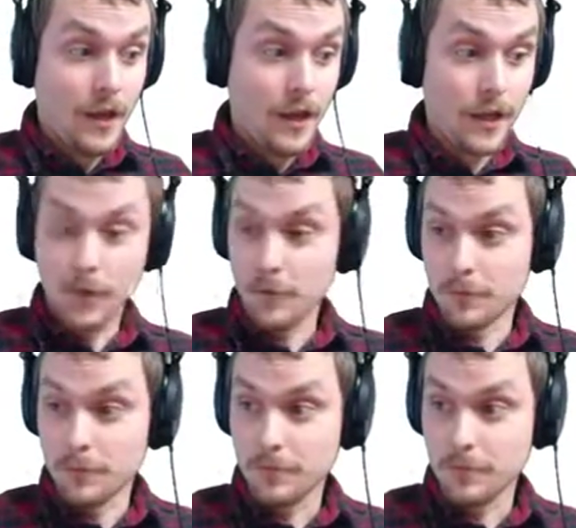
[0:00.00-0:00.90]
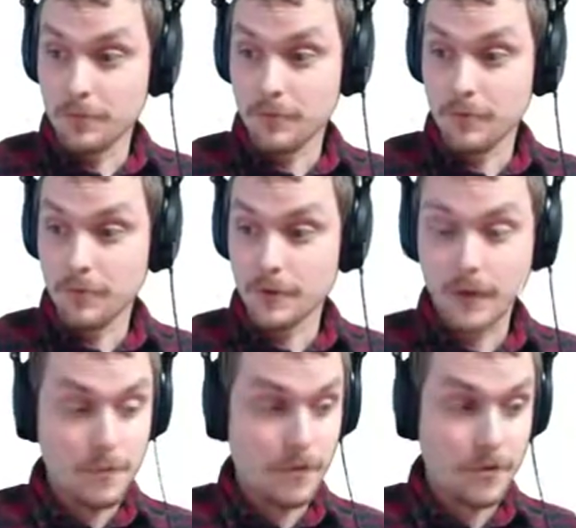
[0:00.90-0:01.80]
hello.
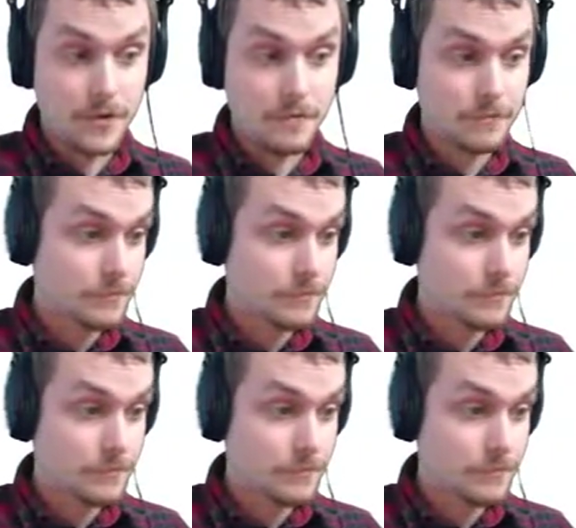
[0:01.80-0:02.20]
I'm Anthony.